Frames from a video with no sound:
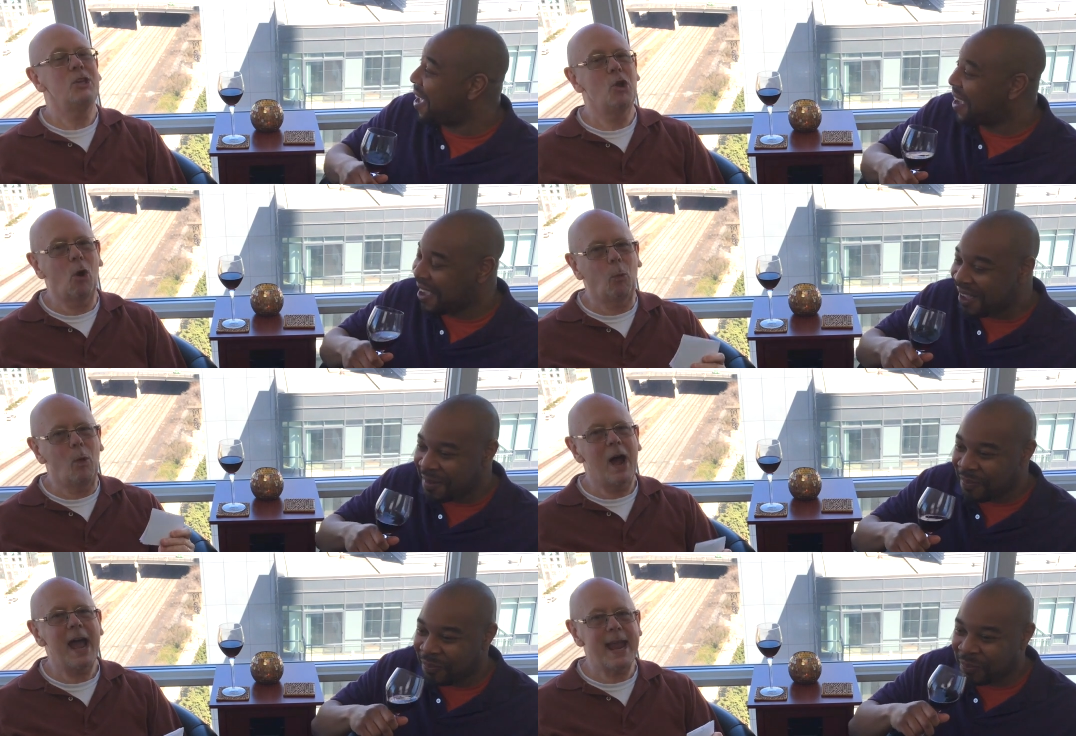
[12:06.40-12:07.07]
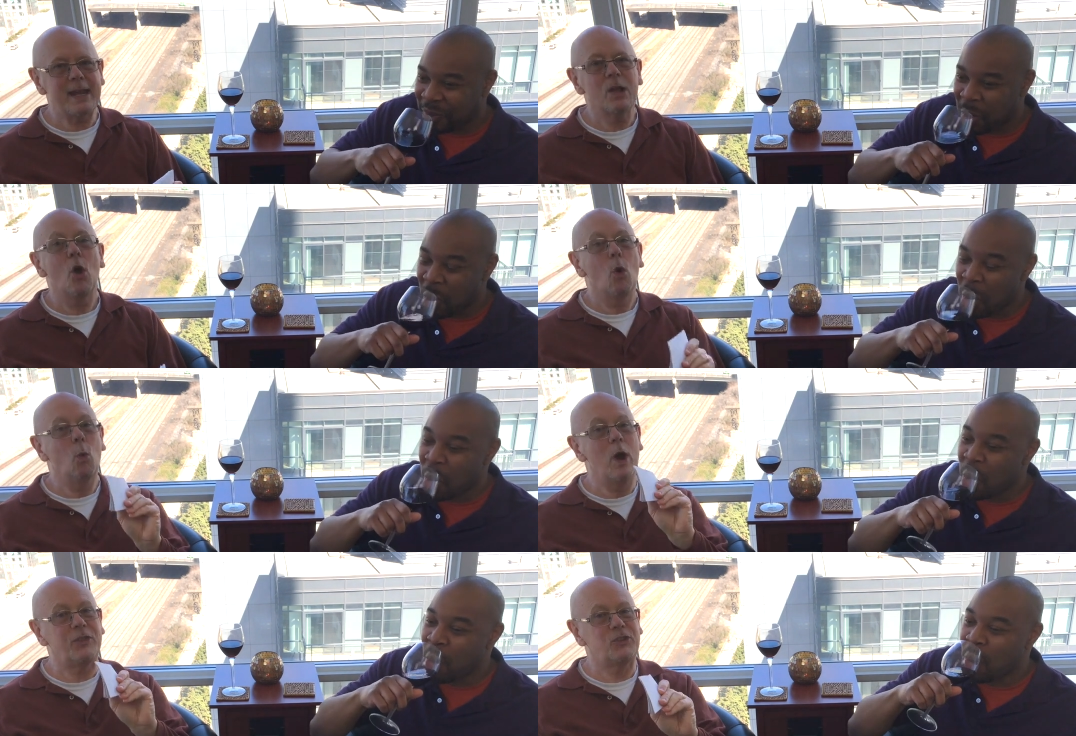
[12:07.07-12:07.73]
Speaker 1: You're right,
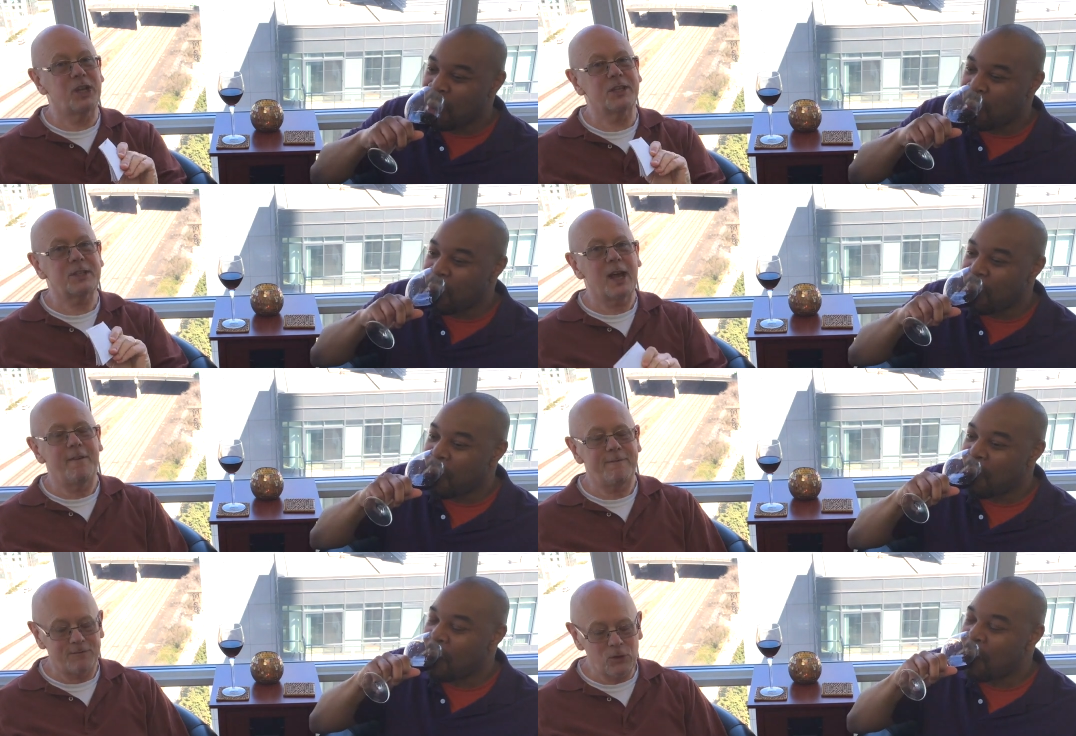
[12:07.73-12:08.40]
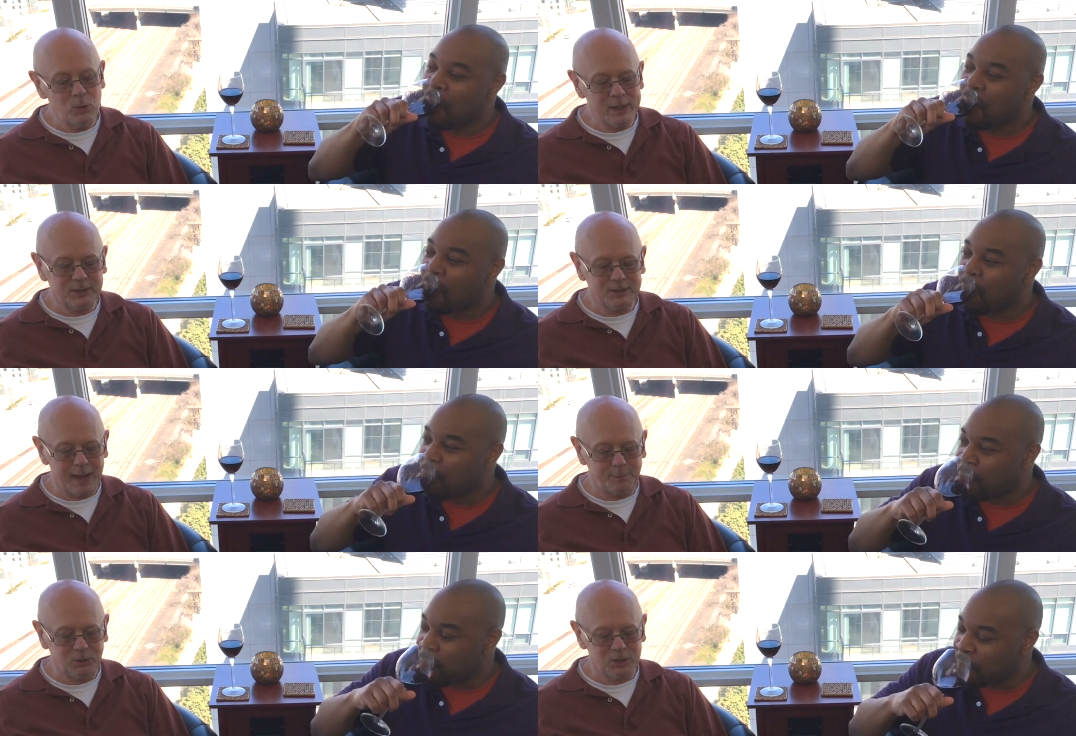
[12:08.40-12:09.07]
with just a few
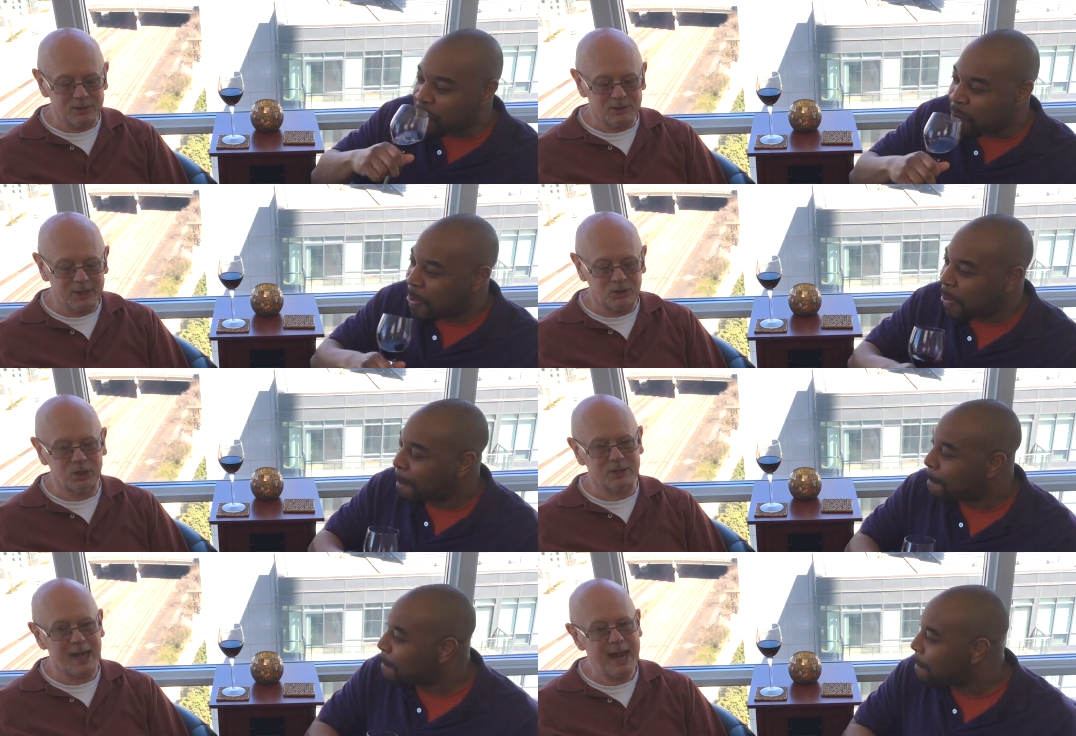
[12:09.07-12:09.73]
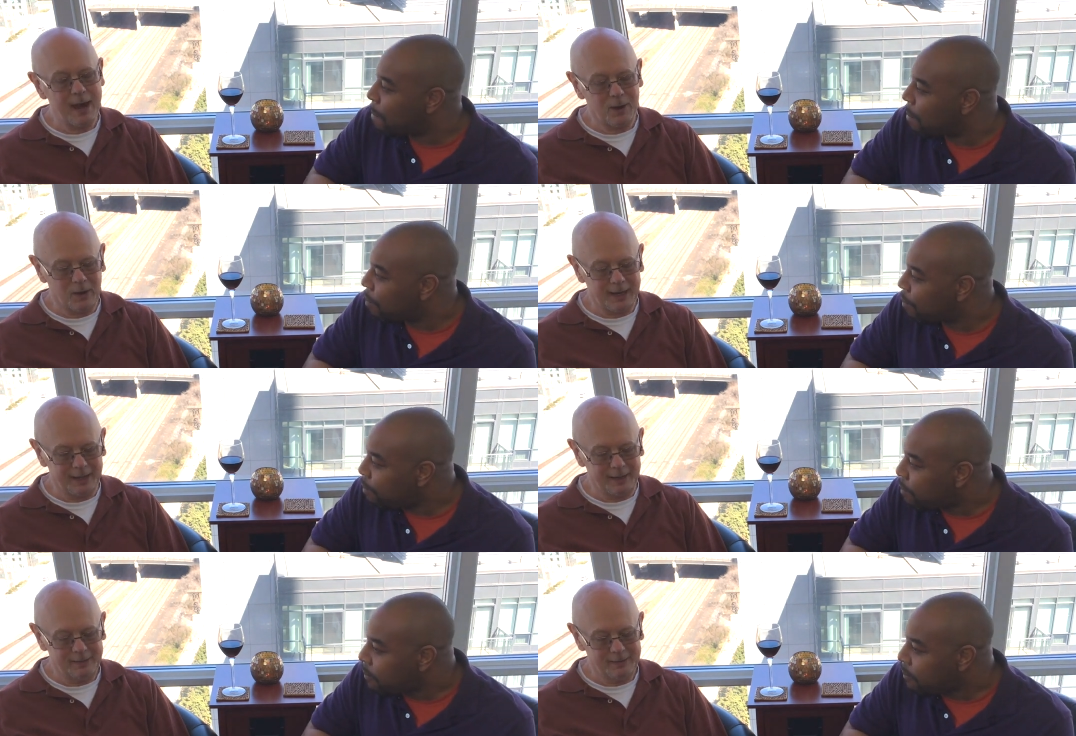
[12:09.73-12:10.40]
exceptions, such as
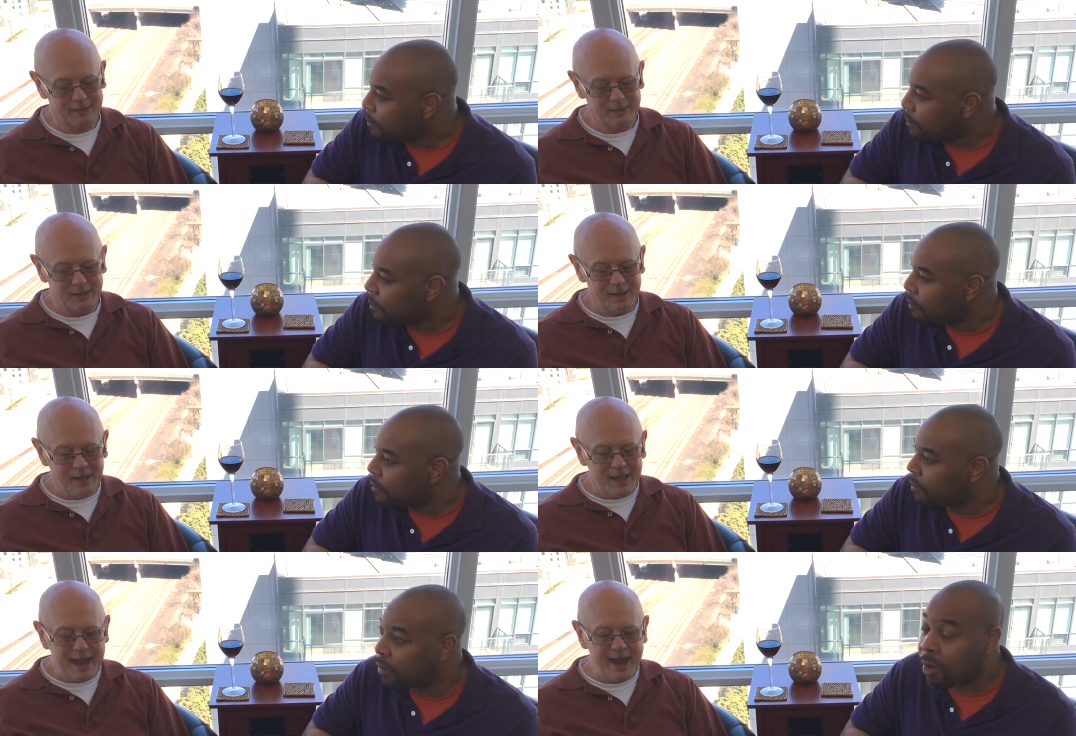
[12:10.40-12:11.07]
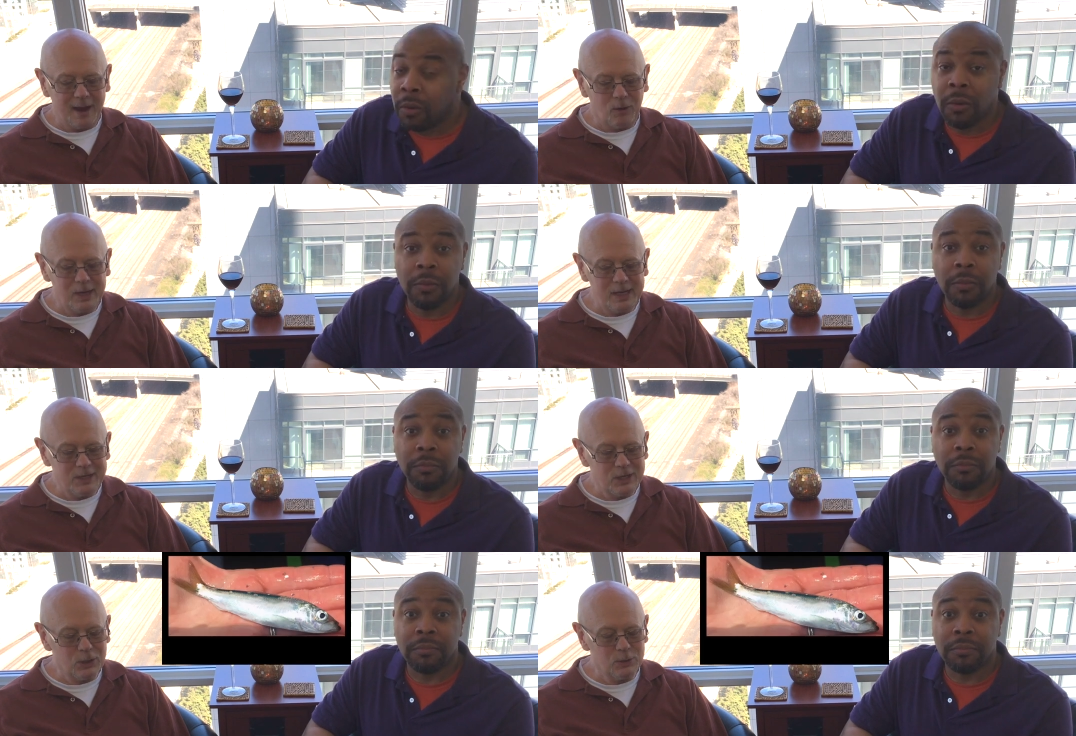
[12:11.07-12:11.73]
herring.
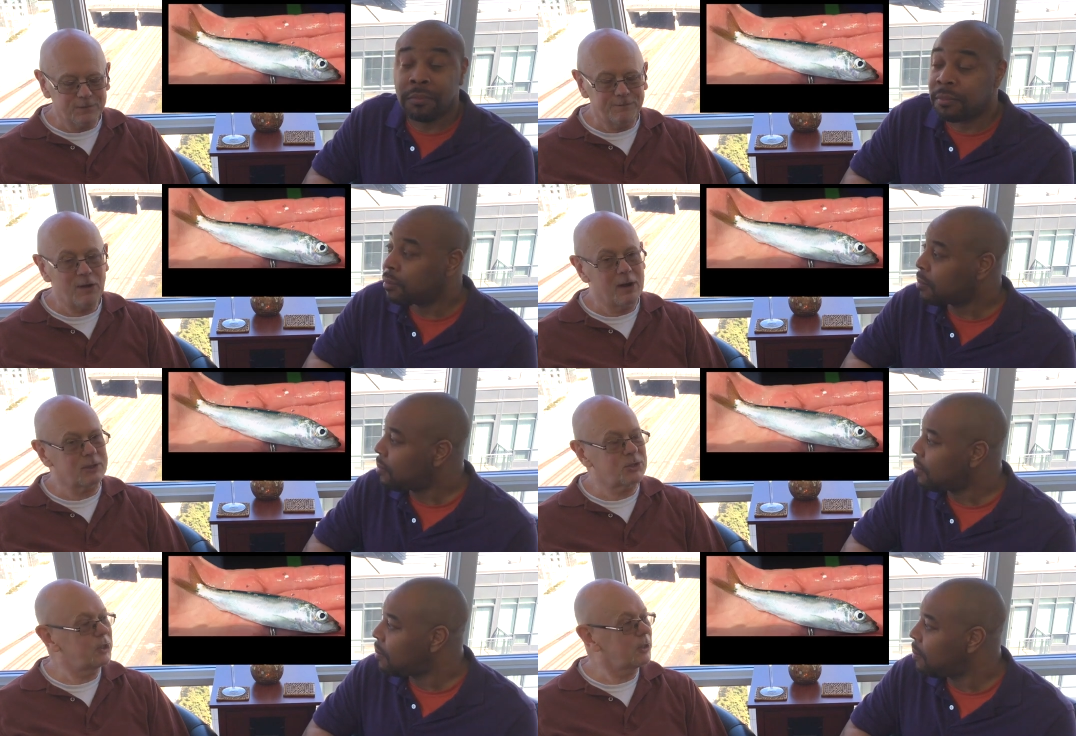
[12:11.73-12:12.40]
Herring use farts to